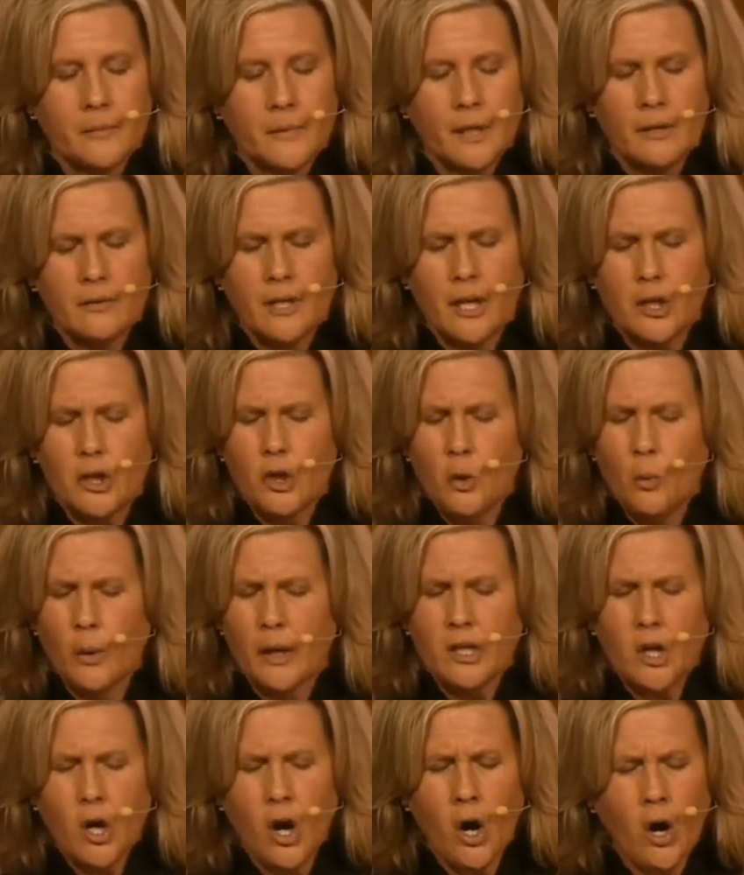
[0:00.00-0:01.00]
That you
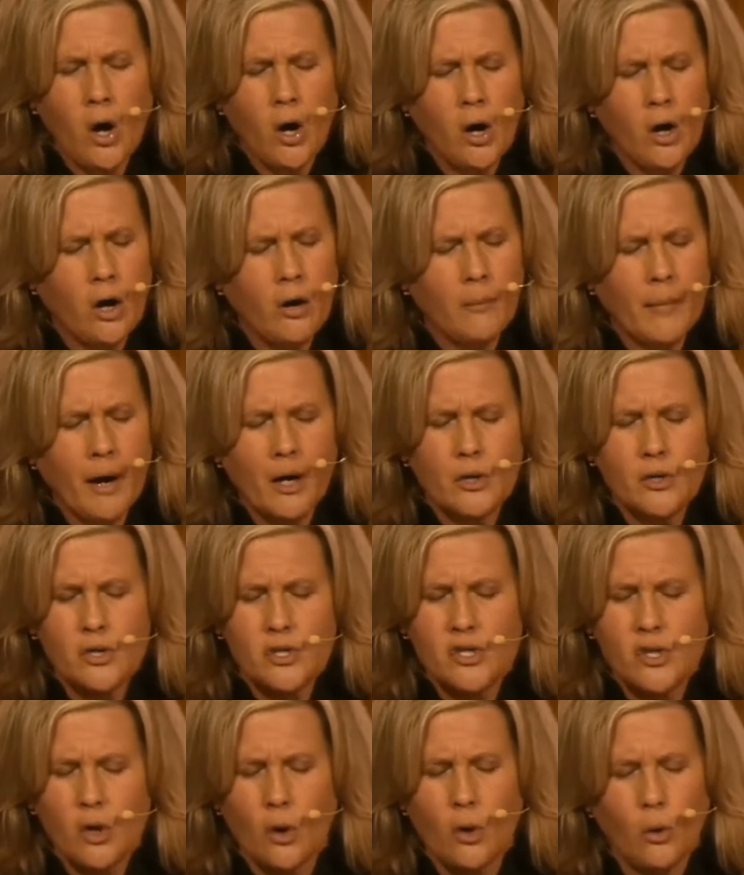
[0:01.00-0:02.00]
would calm our
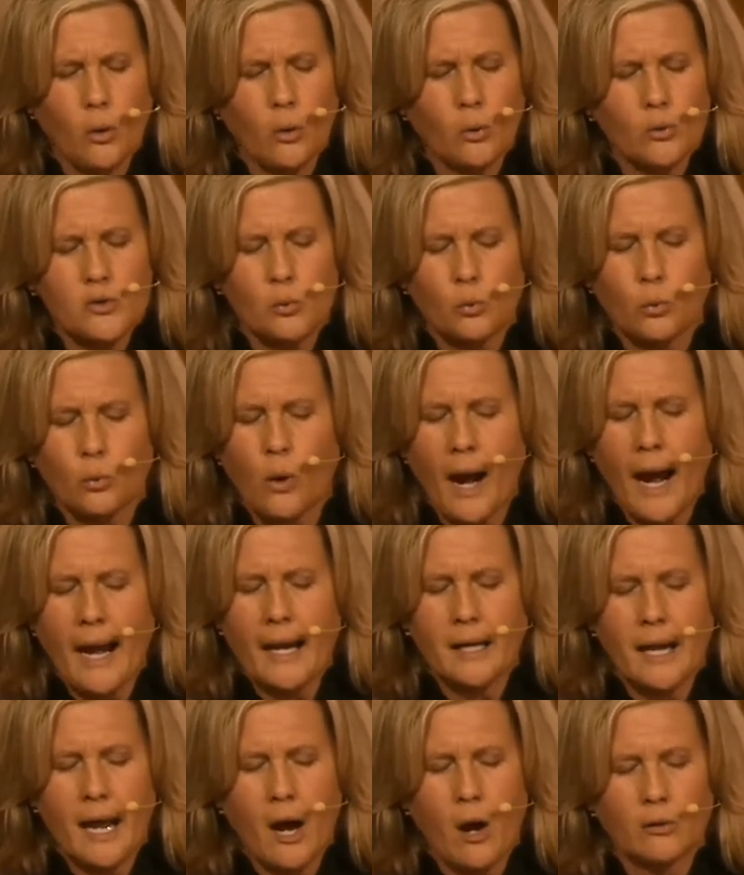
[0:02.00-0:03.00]
souls right
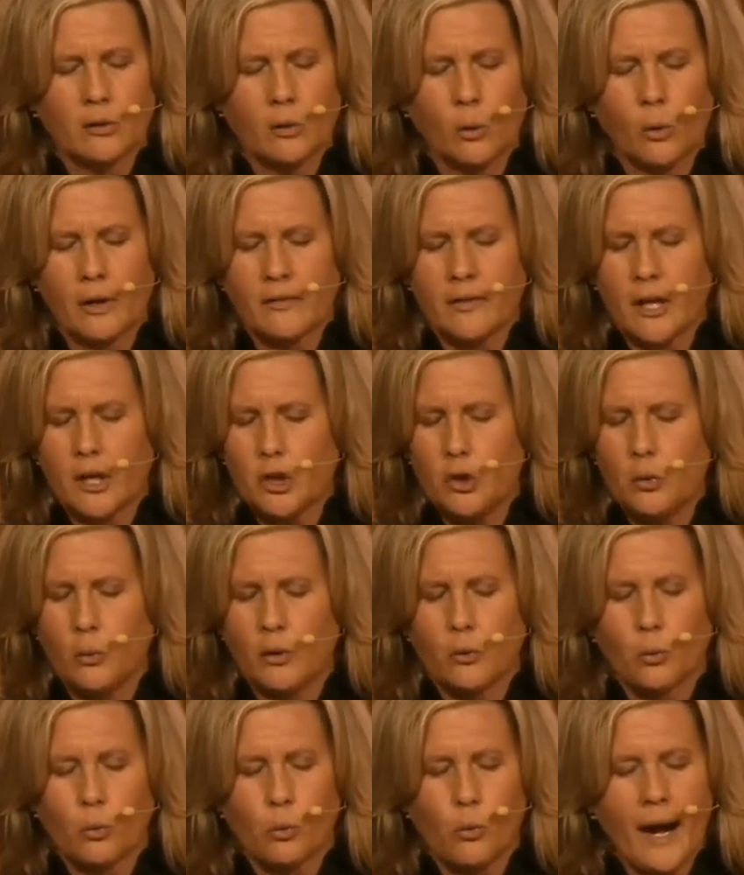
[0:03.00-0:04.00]
now, Lord. That you
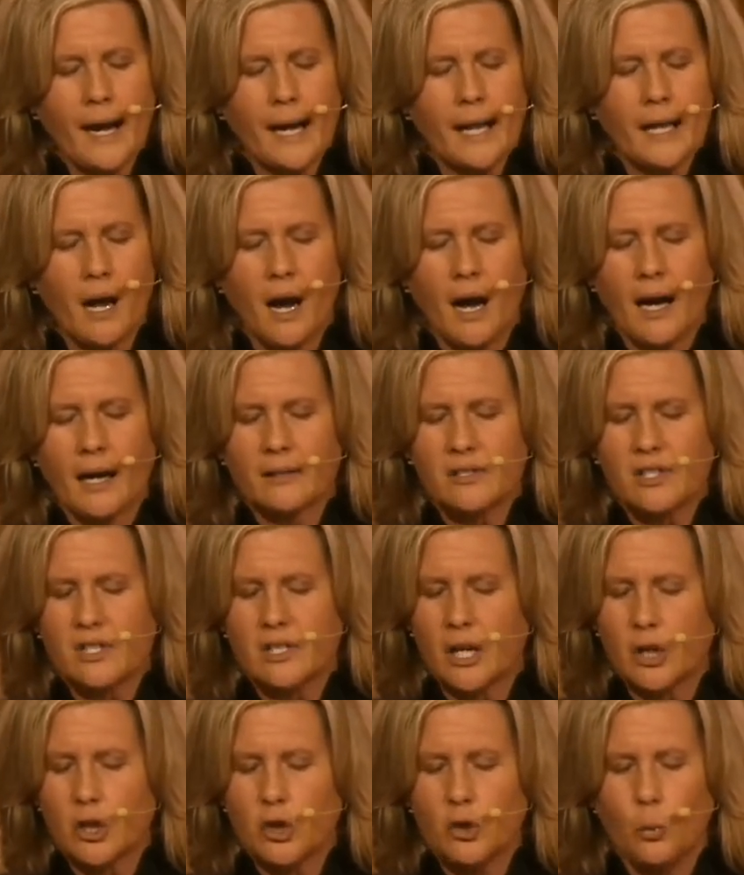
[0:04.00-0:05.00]
would ready us,
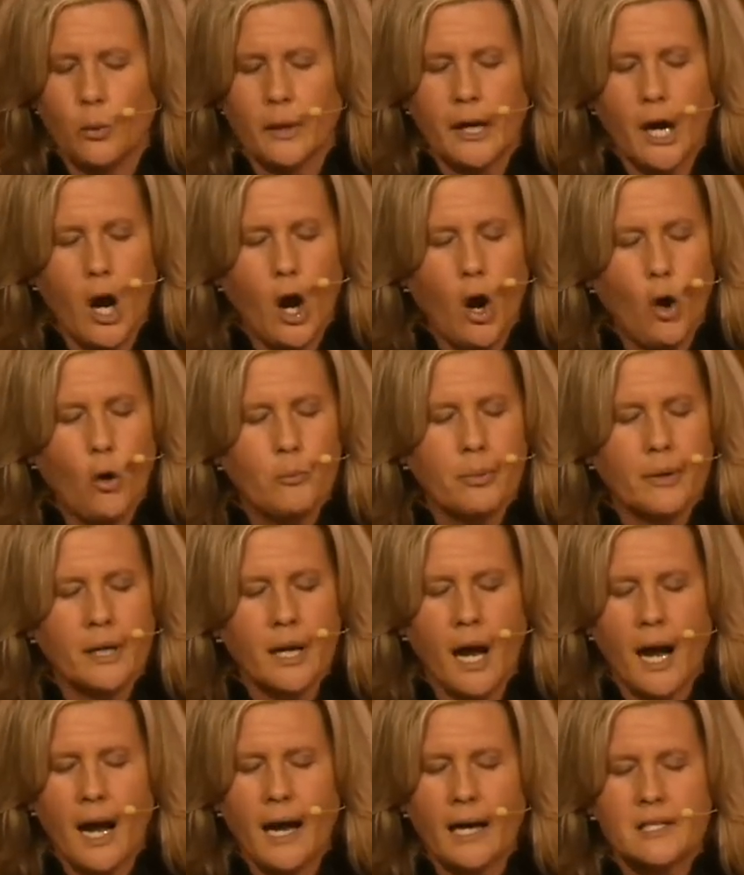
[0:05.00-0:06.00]
that you would open
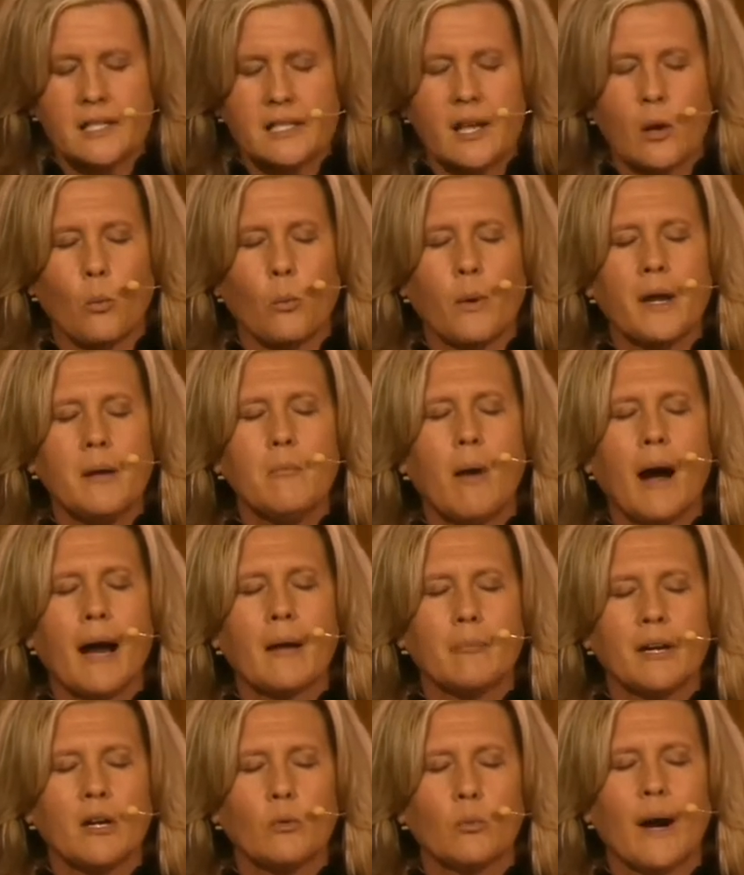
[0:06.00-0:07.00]
us, that we might
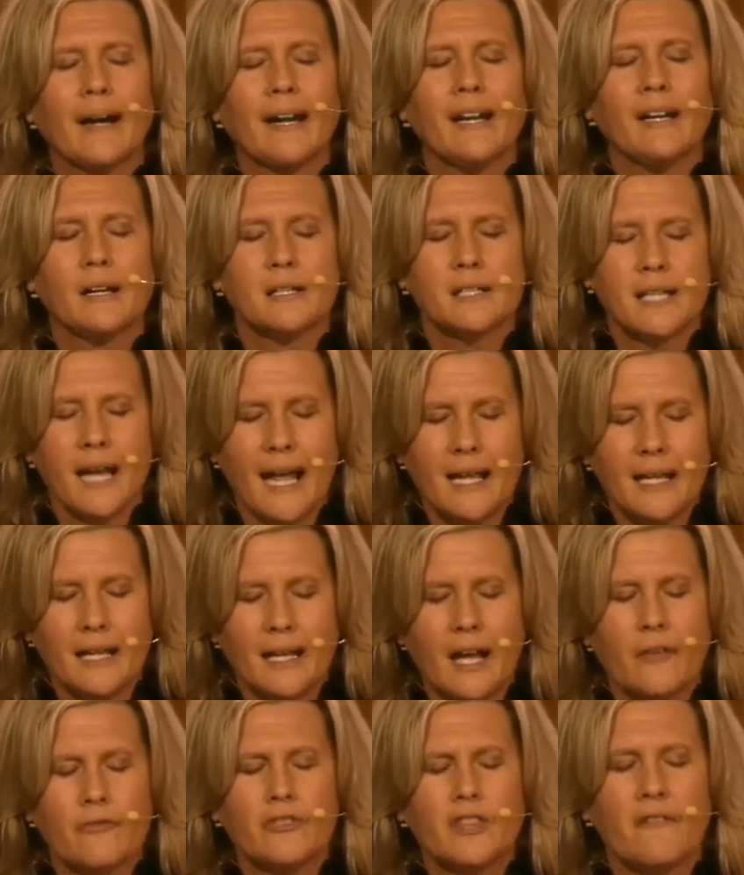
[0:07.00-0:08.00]
be ready to take
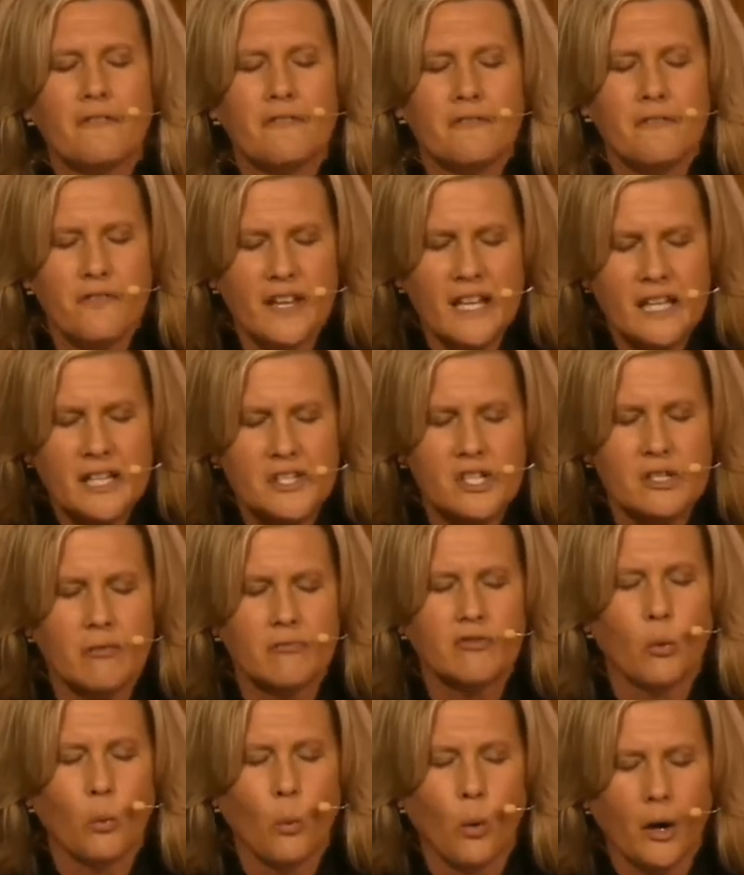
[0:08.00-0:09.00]
in the feast of
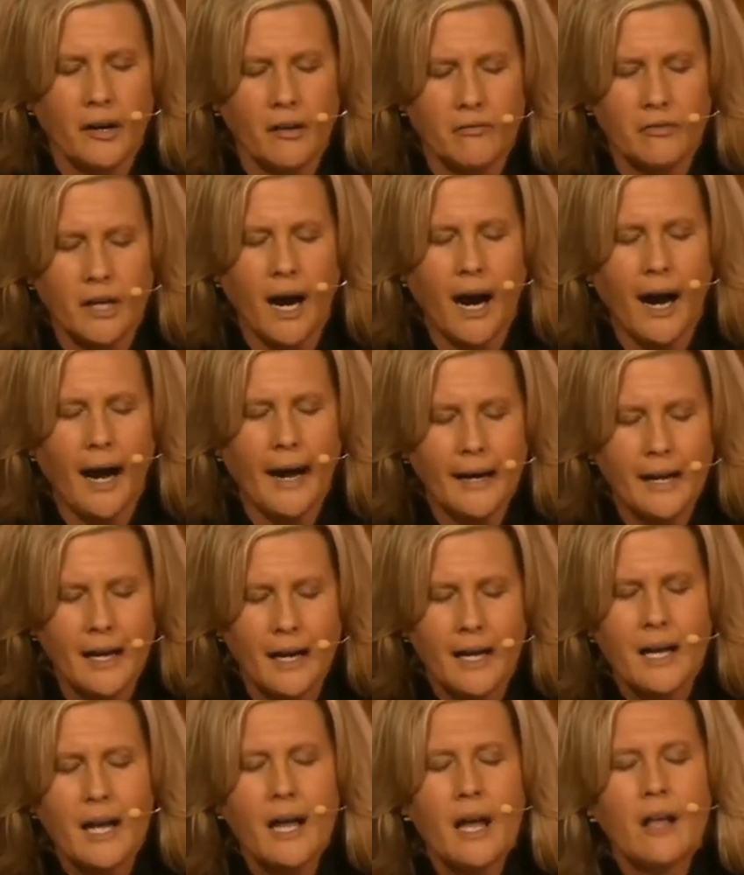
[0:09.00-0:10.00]
the Word of God
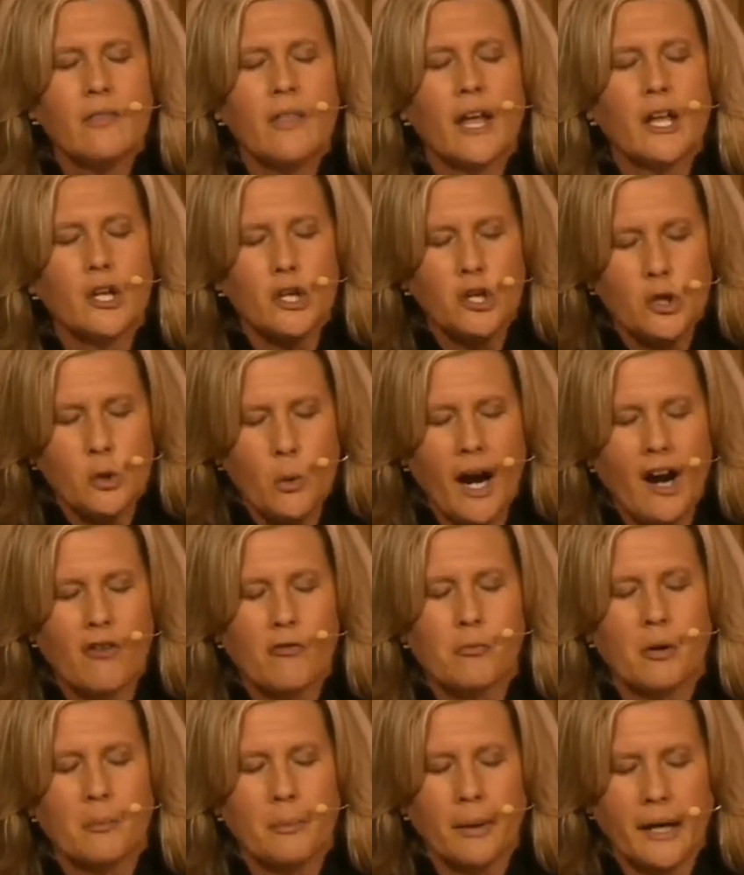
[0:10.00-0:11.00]
that you have
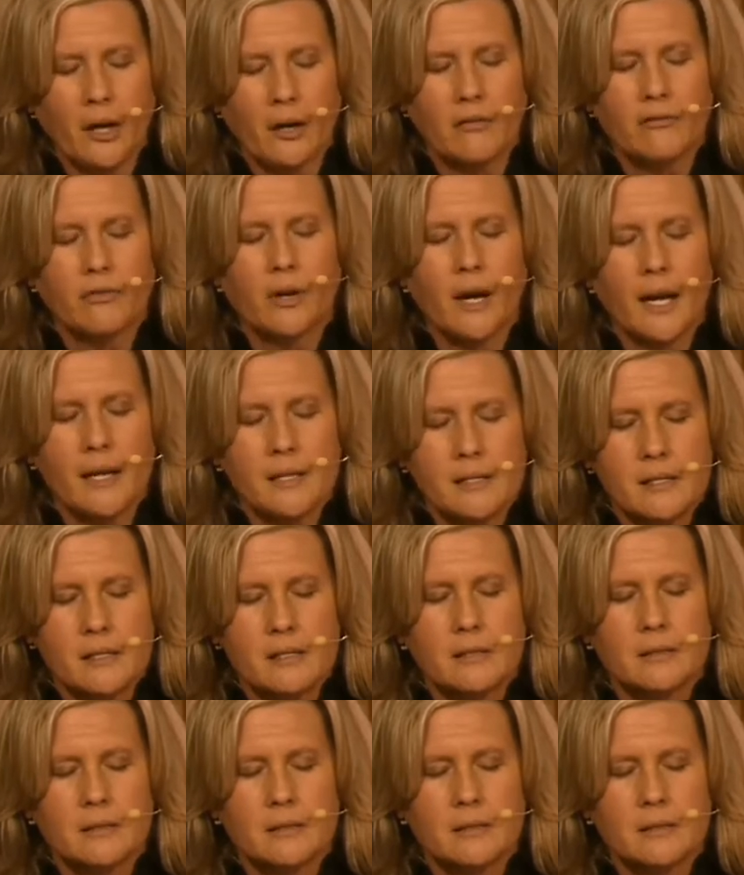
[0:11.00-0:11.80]
prepared for us.